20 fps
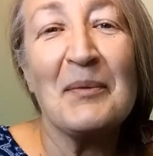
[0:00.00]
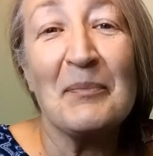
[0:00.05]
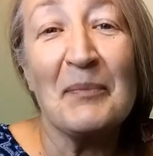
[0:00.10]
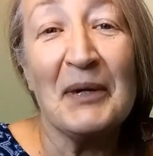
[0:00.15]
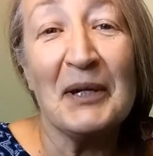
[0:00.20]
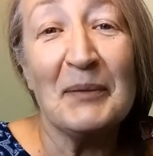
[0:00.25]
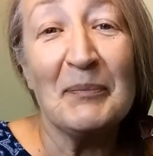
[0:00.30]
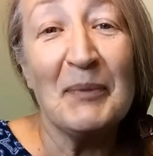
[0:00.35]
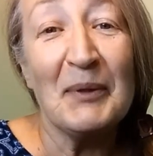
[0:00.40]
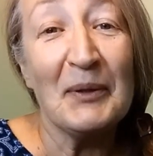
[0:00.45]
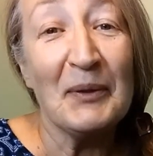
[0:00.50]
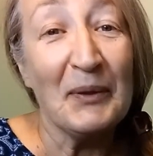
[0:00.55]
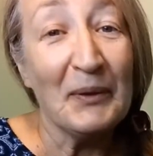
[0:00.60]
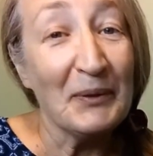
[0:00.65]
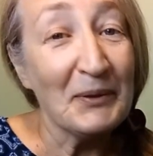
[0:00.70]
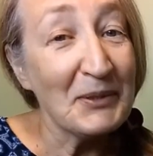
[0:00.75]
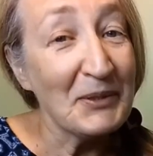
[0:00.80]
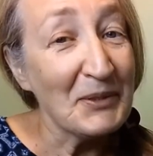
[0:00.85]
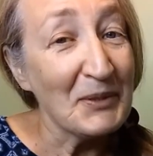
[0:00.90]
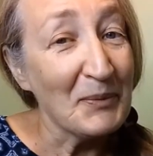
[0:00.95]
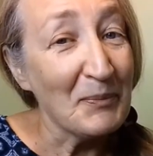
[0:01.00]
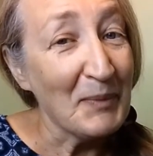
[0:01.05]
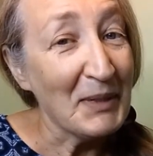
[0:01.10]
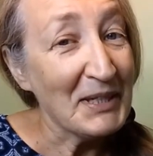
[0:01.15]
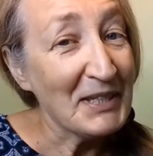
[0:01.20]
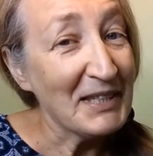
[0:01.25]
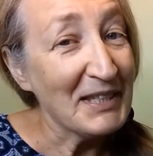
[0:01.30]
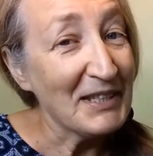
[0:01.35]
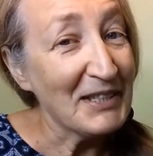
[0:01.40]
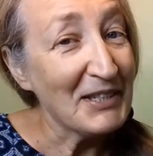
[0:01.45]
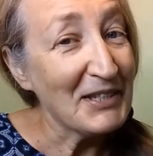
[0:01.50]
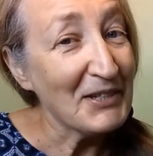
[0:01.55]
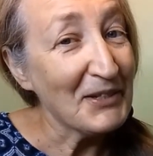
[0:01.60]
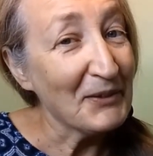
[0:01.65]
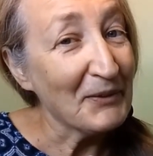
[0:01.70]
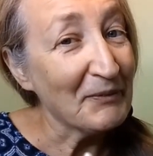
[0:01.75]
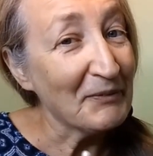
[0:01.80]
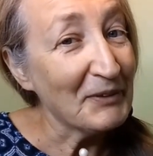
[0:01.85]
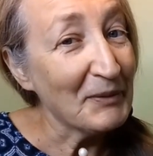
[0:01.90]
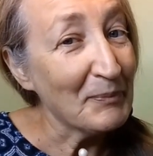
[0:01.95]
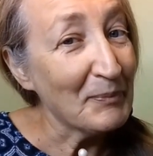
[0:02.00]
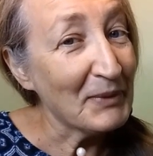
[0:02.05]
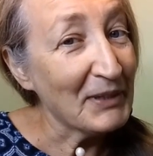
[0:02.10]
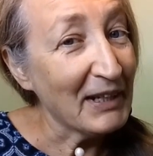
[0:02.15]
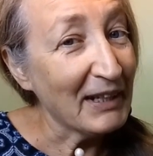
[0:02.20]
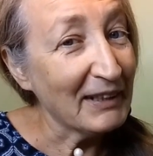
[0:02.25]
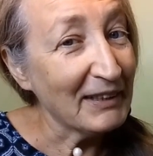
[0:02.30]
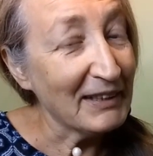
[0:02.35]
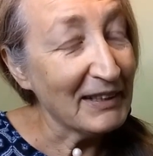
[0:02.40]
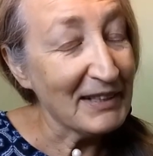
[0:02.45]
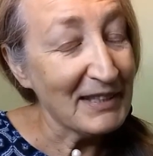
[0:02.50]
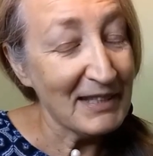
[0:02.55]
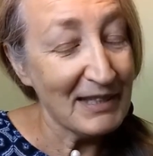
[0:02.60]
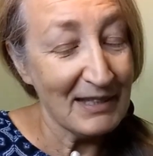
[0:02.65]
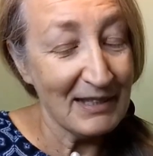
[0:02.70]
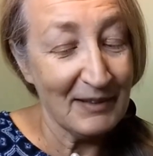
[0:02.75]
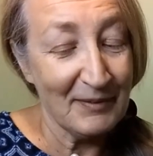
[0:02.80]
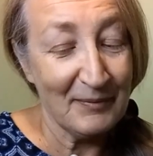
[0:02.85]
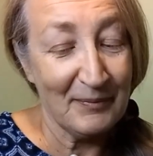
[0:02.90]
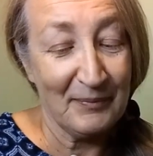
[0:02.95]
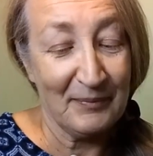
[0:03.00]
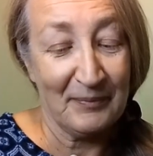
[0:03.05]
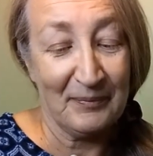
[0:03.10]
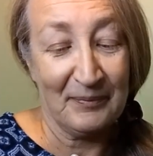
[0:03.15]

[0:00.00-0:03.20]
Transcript: might be also a message of the pregnancy.